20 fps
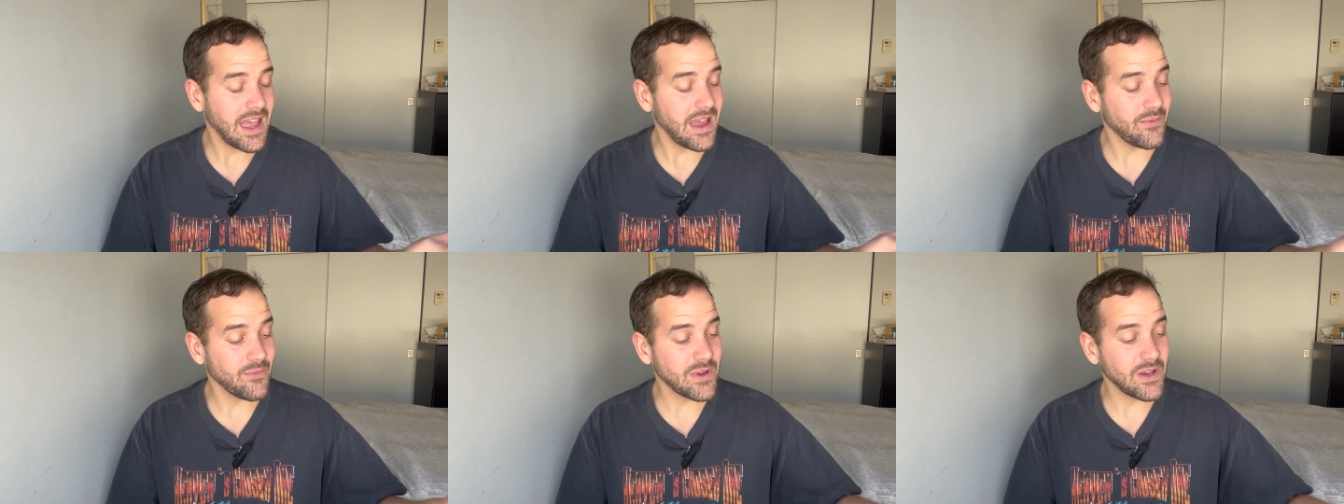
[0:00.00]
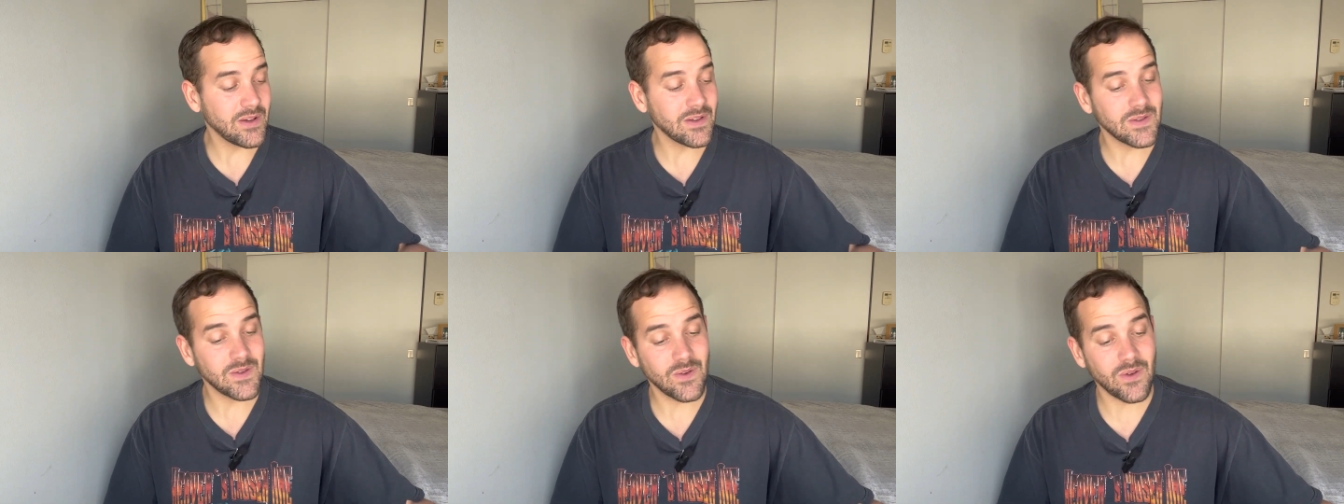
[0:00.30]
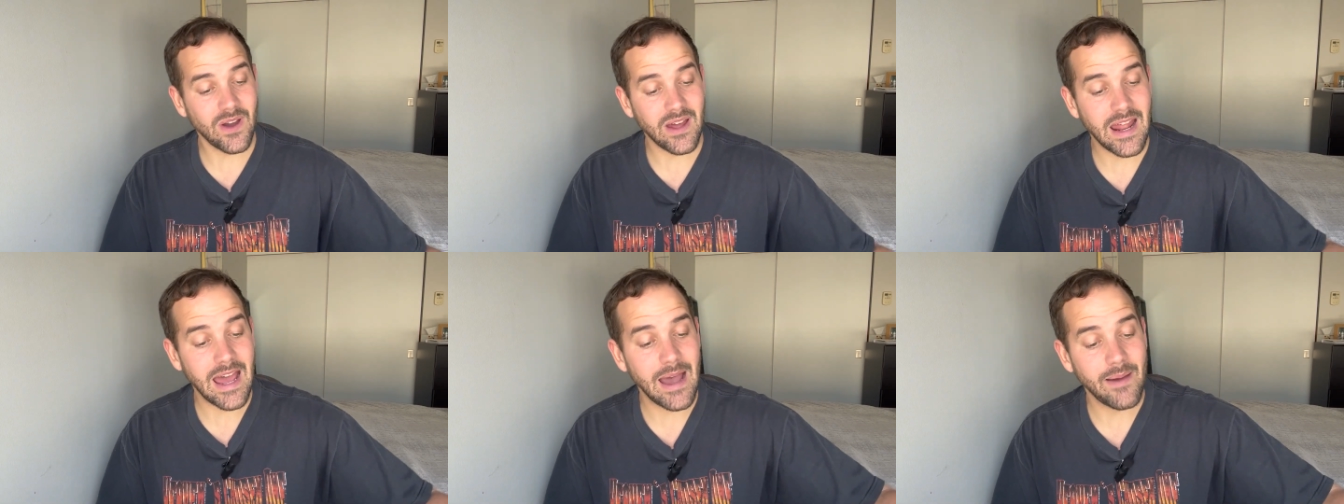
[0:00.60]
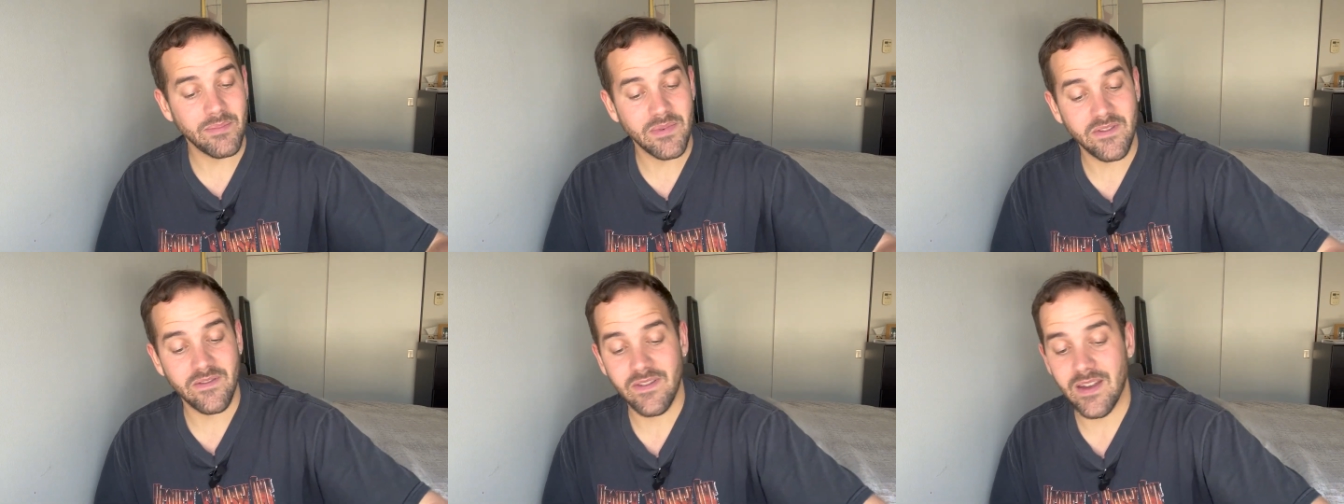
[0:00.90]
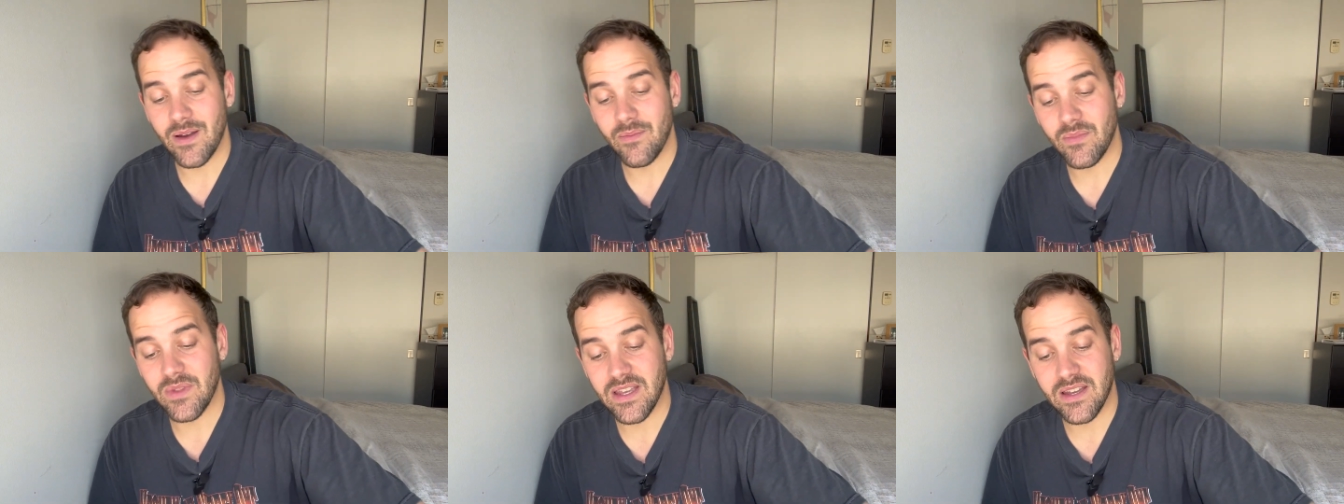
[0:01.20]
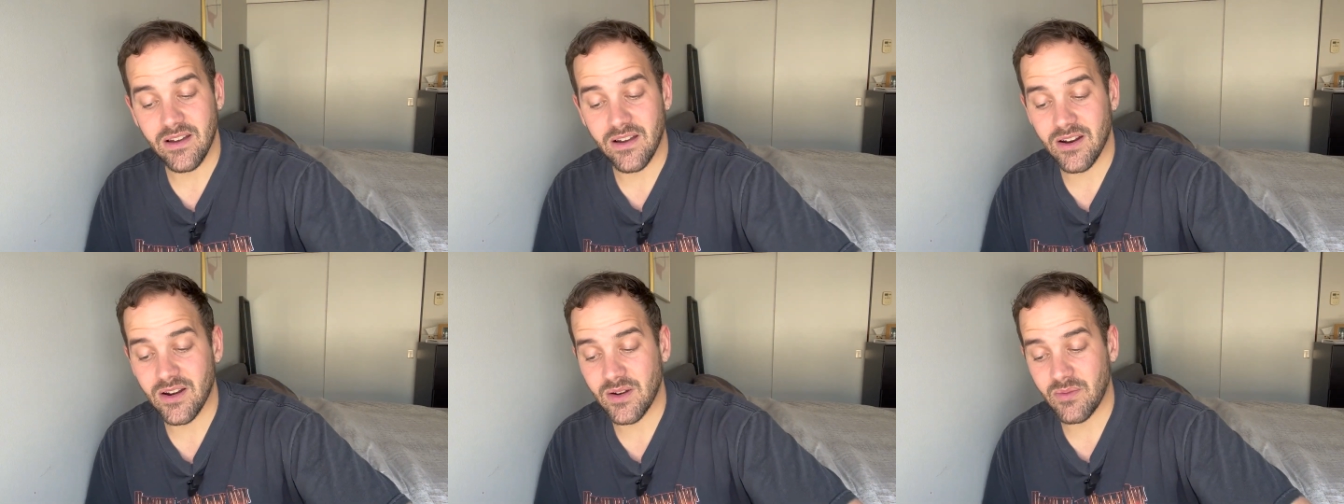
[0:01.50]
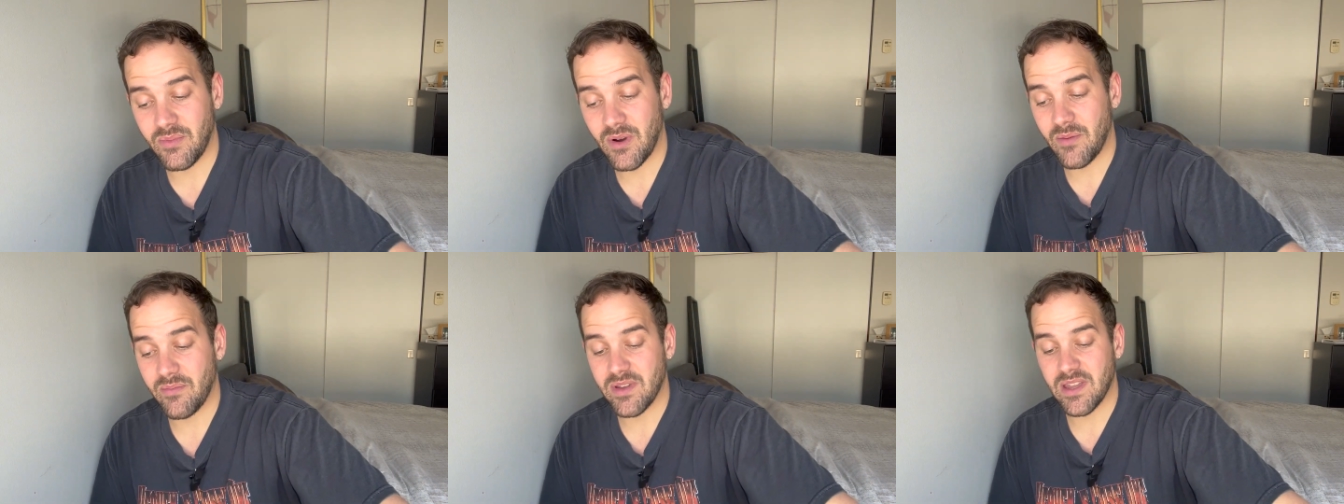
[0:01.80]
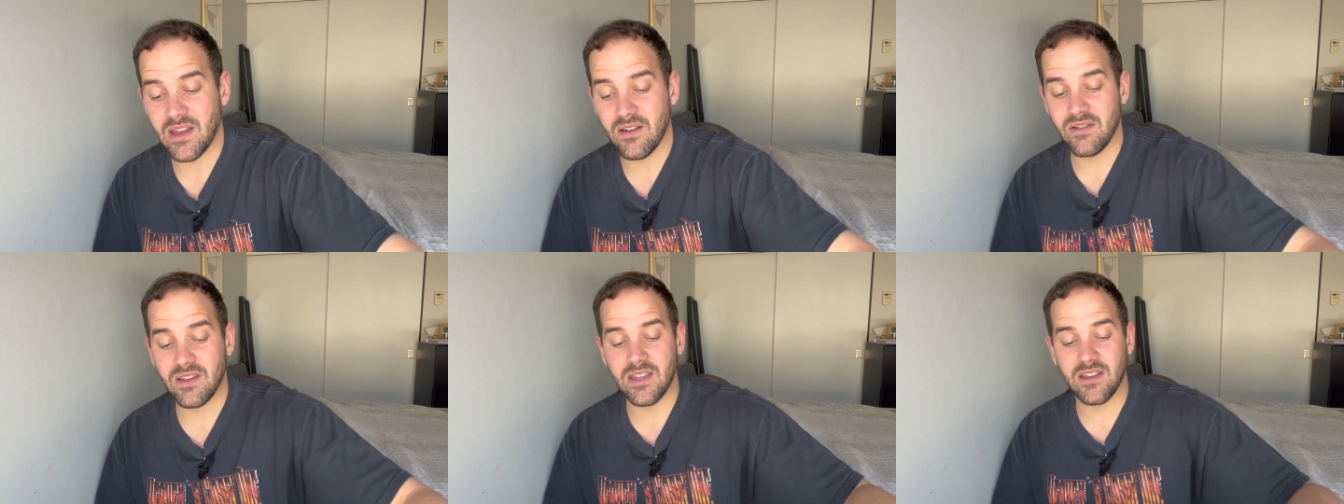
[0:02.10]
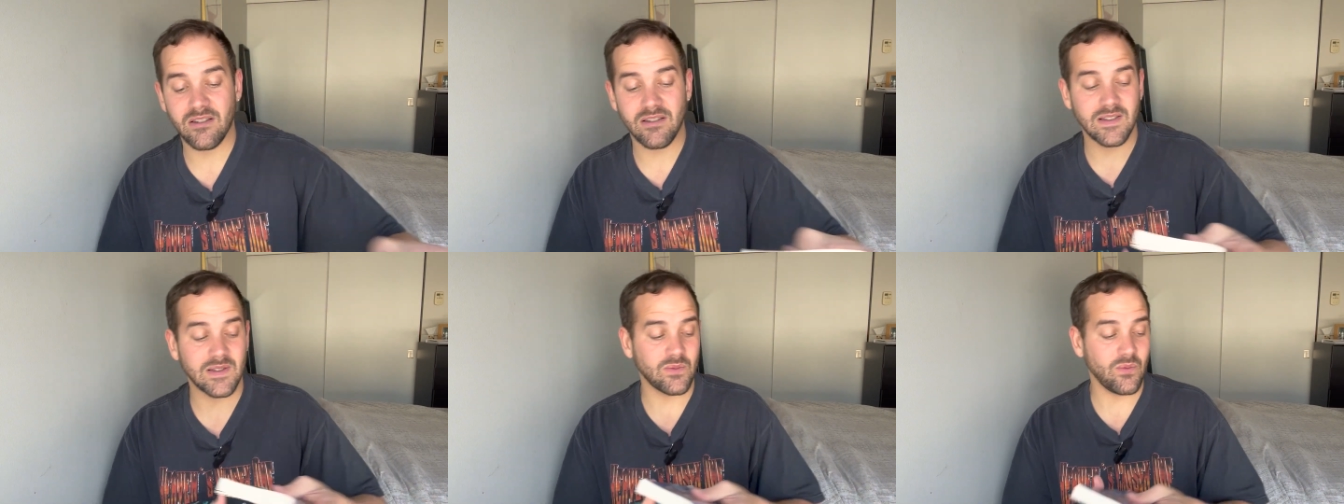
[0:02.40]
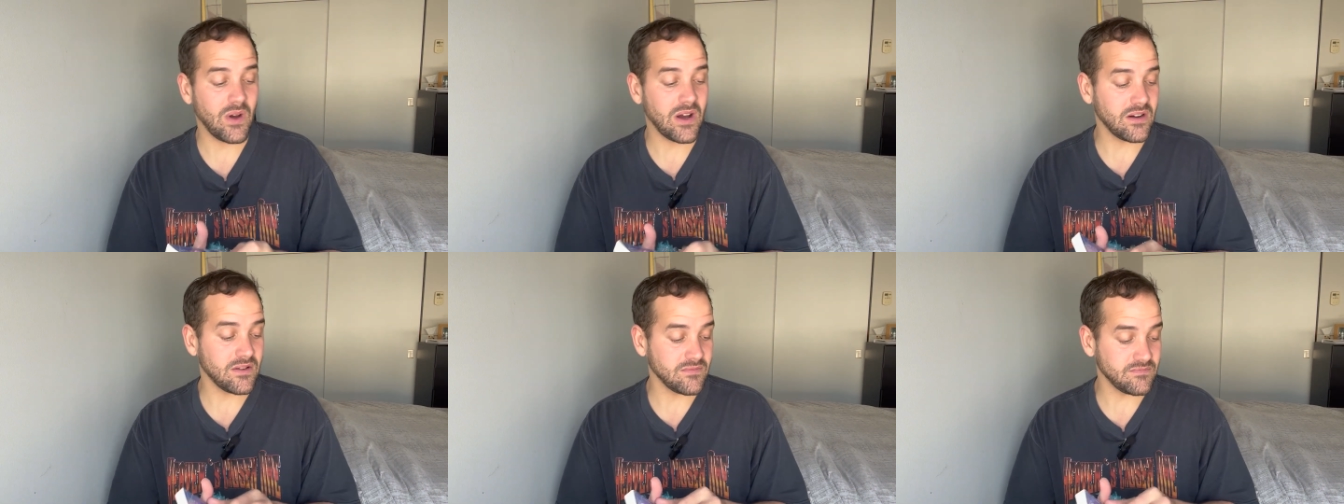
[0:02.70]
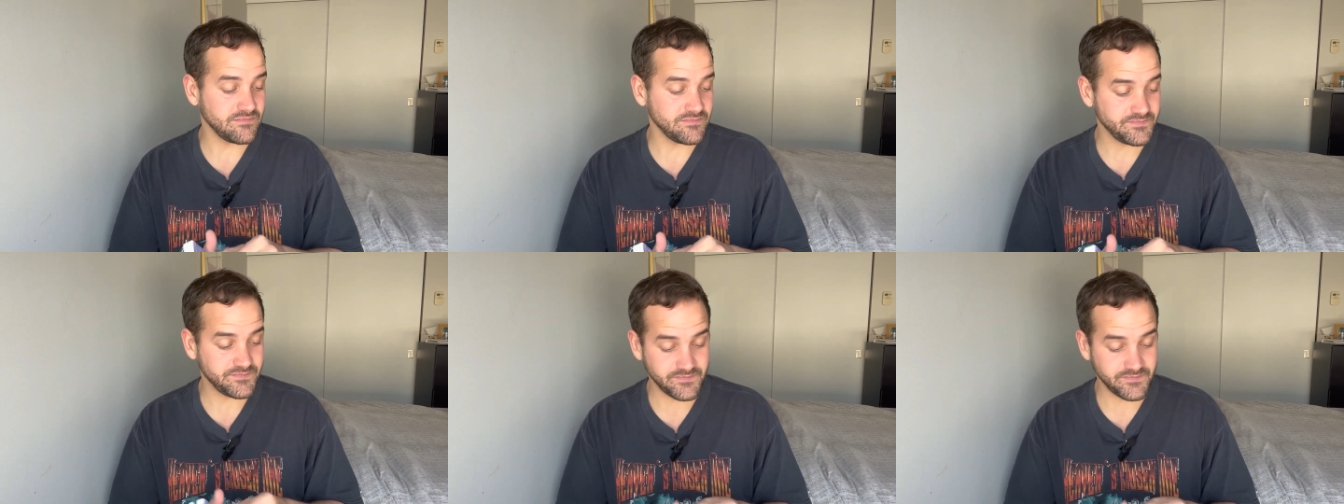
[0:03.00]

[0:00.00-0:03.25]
And we also got Happy Family card popping out here as well,